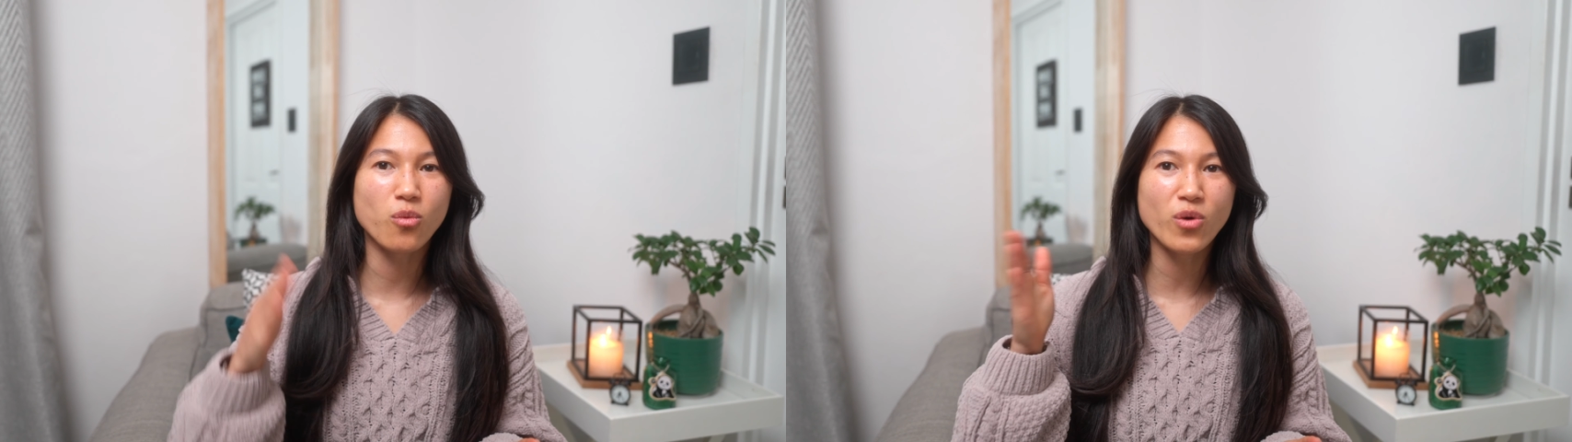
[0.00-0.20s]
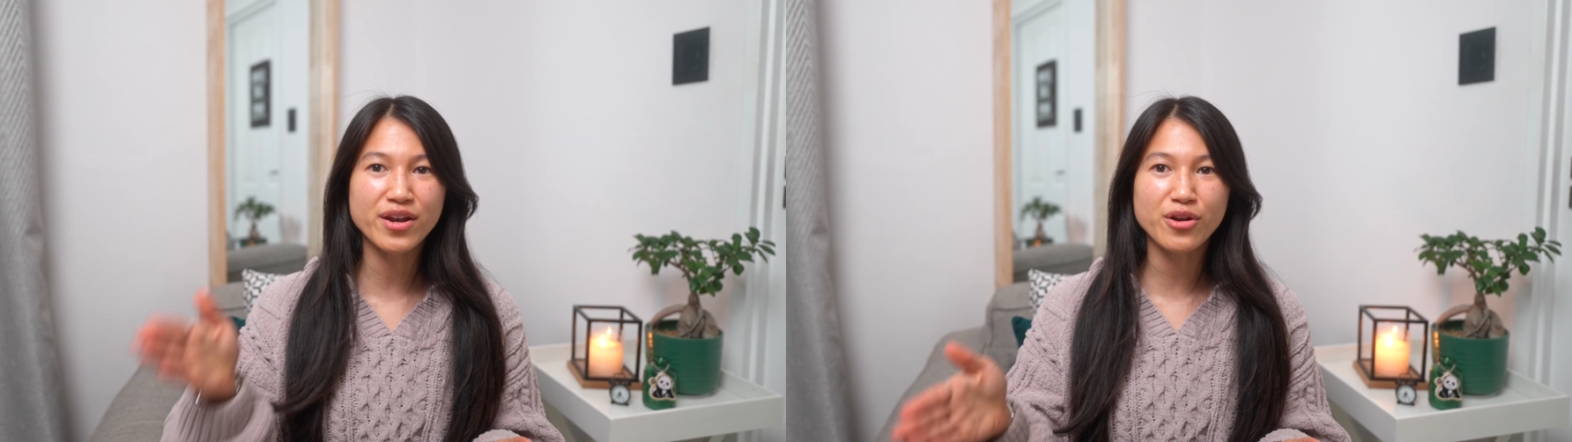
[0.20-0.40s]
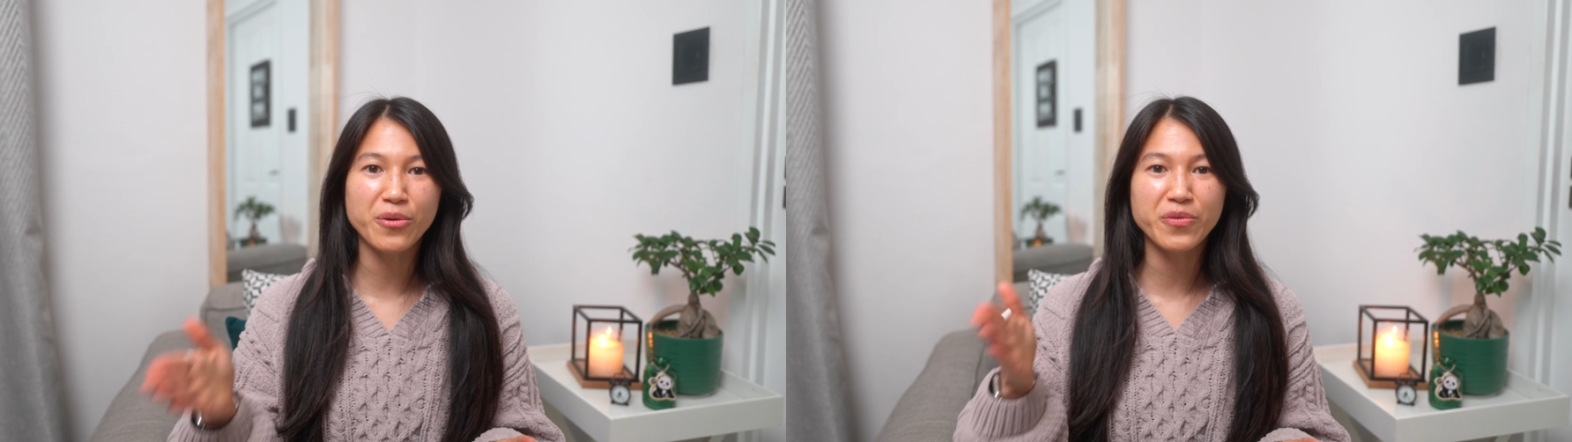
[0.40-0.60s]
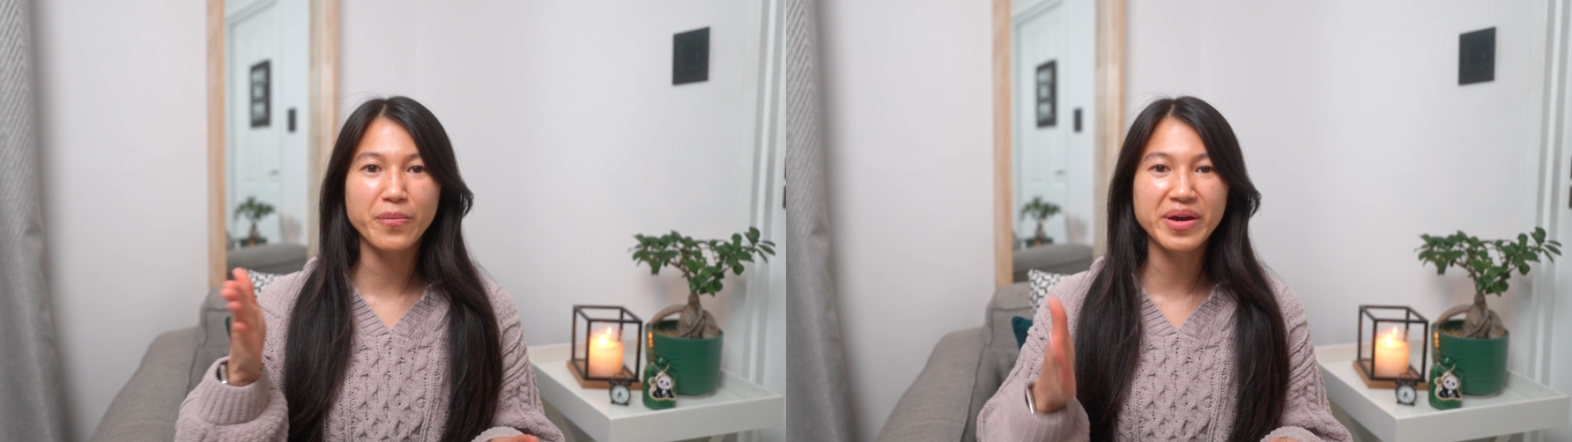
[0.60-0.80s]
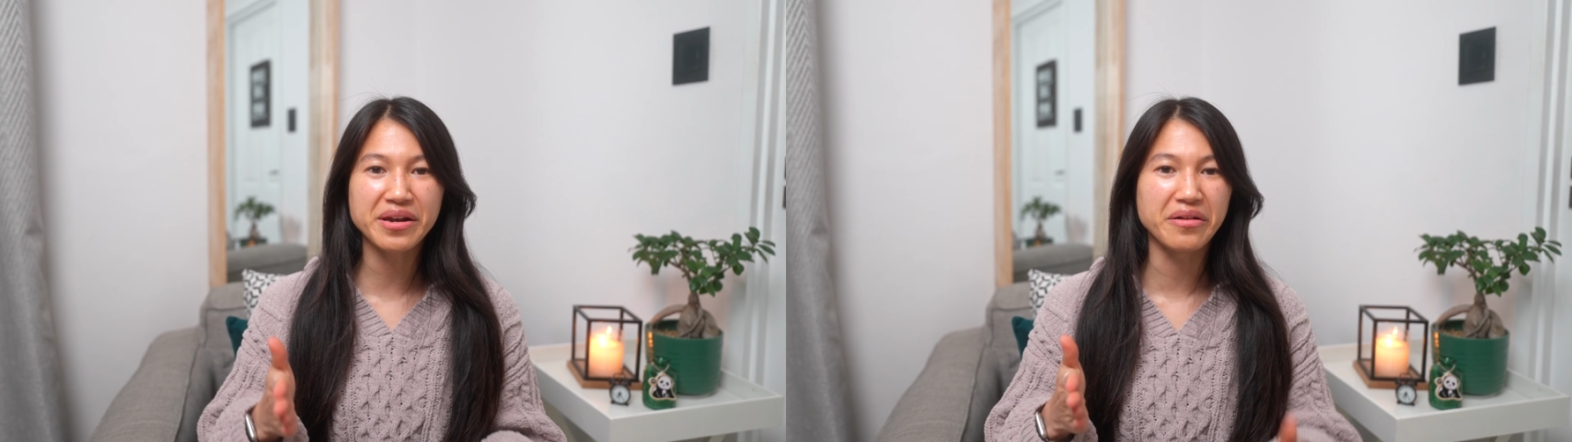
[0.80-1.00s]
window, the
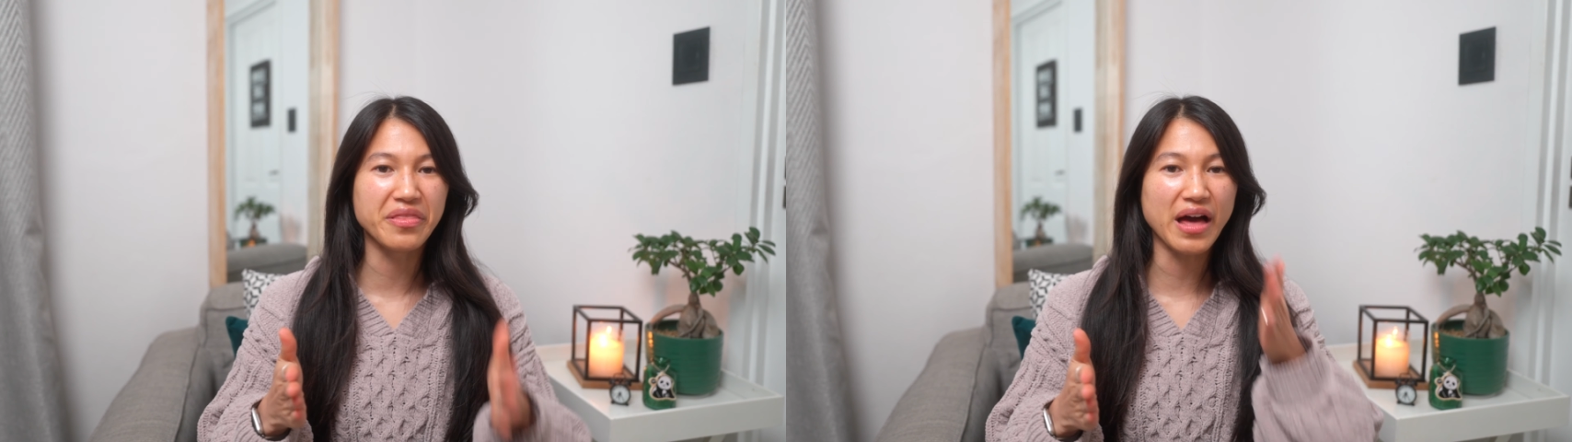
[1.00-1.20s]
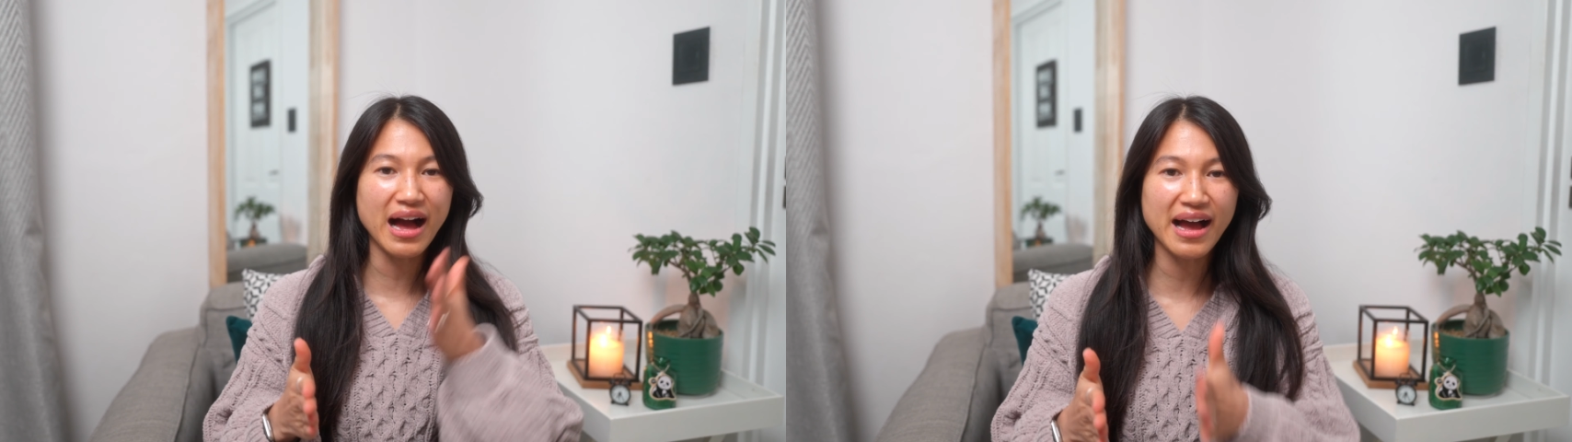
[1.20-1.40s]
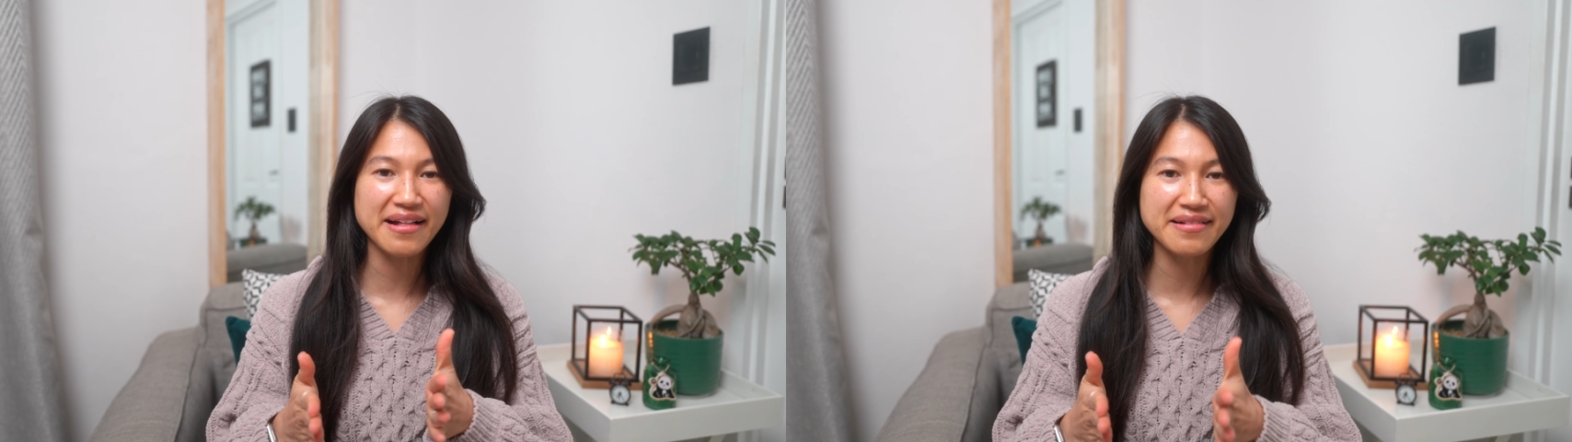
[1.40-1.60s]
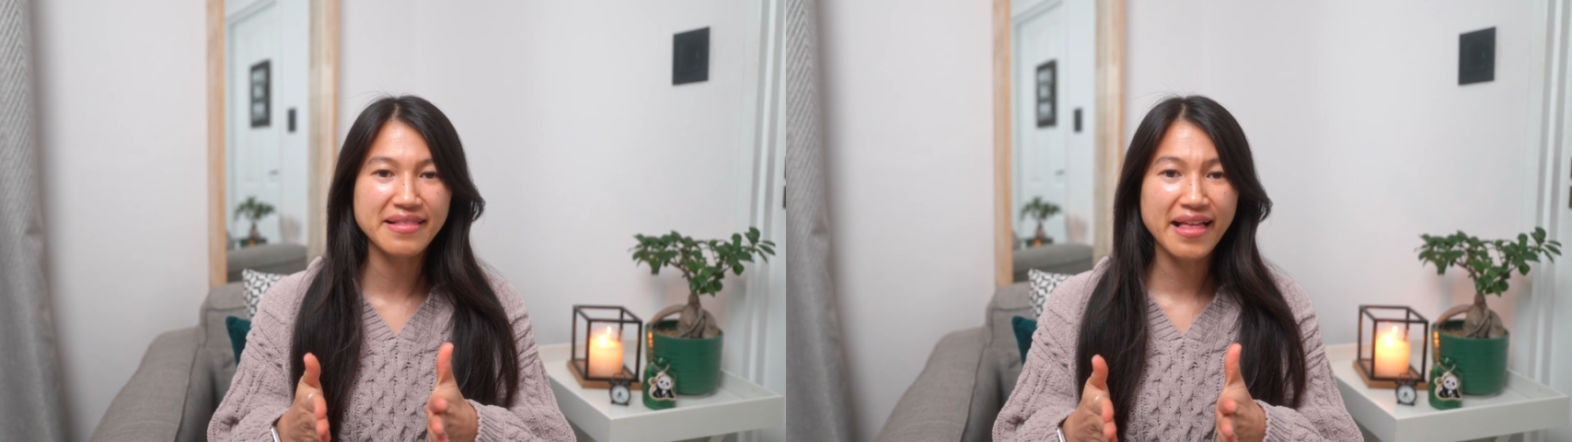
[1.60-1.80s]
middle, the aisle.